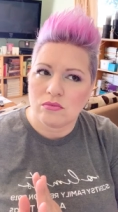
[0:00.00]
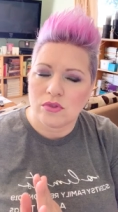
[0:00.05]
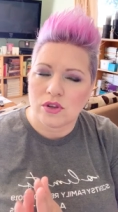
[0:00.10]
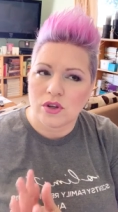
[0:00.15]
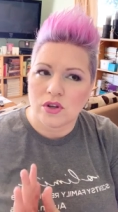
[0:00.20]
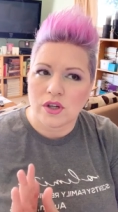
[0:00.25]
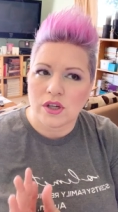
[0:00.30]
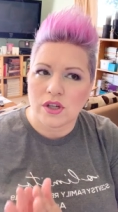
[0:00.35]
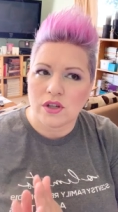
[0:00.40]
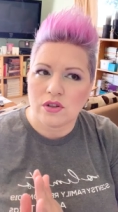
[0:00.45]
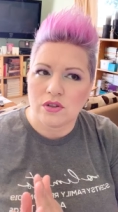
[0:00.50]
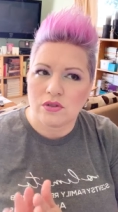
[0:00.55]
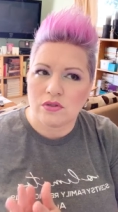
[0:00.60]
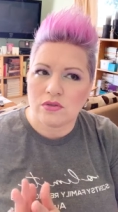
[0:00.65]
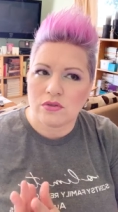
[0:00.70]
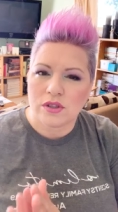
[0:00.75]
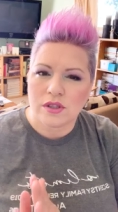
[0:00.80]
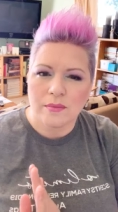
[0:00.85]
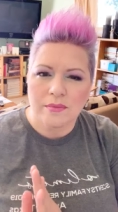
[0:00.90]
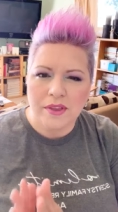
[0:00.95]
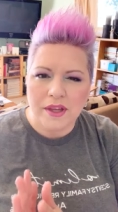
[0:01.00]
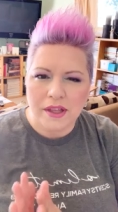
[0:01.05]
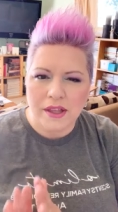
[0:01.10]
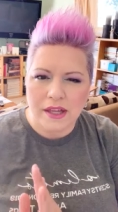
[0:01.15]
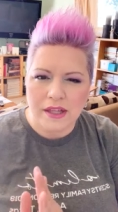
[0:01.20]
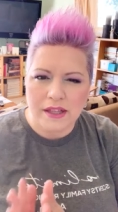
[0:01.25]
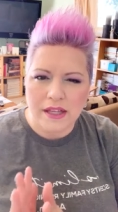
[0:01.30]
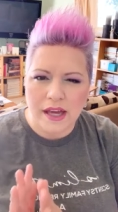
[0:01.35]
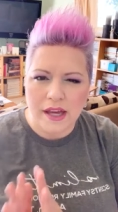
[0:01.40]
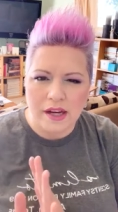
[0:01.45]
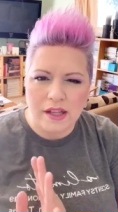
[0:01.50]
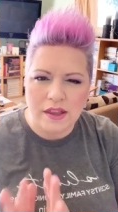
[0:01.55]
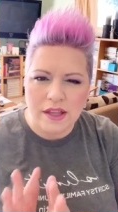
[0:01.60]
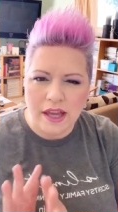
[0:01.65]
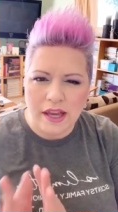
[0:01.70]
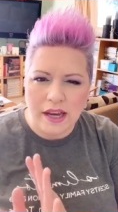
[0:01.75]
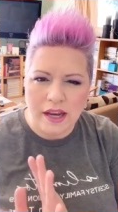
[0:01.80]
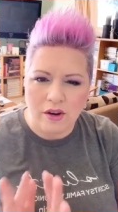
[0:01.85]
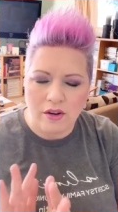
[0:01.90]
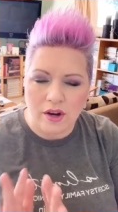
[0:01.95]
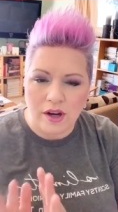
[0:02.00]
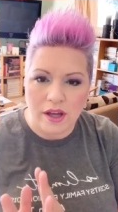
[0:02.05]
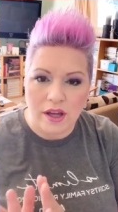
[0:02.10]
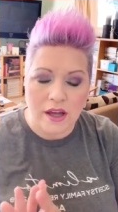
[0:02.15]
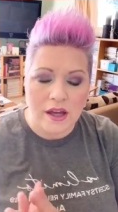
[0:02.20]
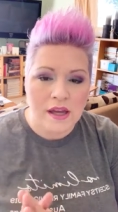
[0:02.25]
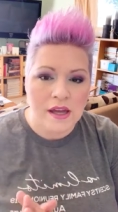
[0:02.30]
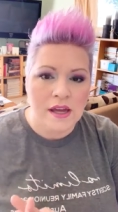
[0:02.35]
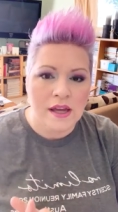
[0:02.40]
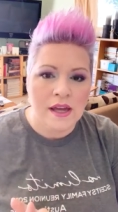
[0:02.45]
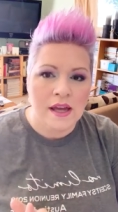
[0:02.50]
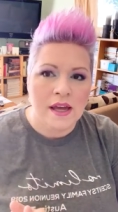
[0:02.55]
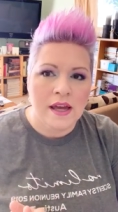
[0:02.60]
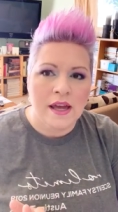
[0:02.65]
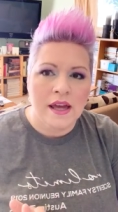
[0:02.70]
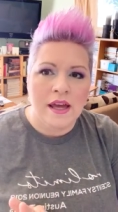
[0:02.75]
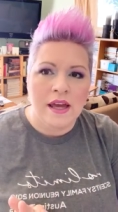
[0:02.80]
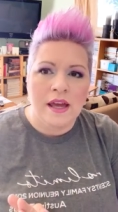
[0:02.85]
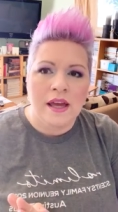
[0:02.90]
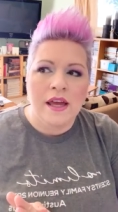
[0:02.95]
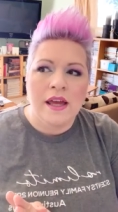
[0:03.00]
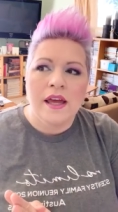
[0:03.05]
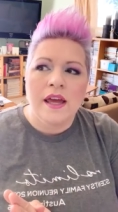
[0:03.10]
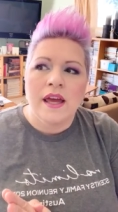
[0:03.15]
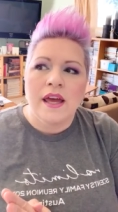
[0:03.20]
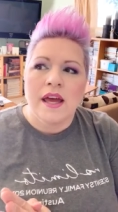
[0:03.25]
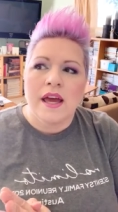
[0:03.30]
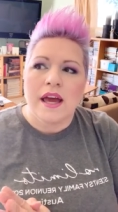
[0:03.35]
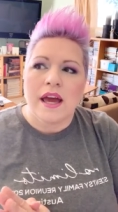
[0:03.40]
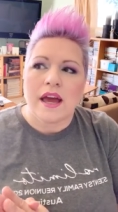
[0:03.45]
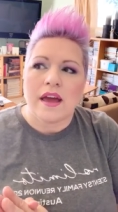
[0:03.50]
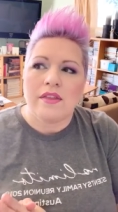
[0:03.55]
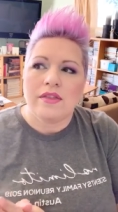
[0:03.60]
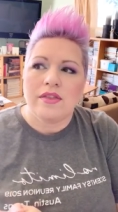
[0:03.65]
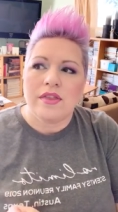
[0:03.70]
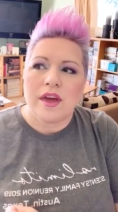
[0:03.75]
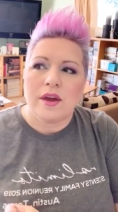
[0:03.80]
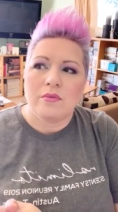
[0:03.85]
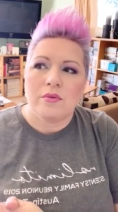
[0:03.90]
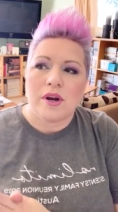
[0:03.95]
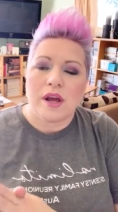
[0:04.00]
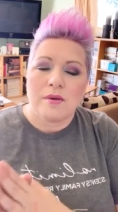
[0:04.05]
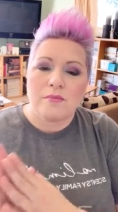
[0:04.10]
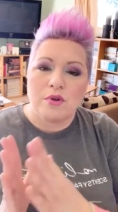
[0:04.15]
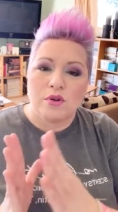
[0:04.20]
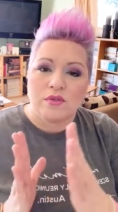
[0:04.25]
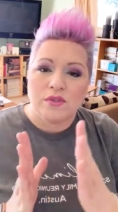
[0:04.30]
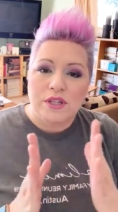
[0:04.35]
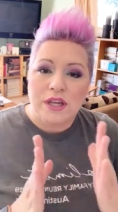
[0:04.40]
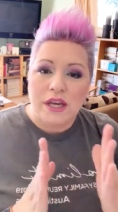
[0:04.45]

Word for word: 32, something like that in that area. And then when I moved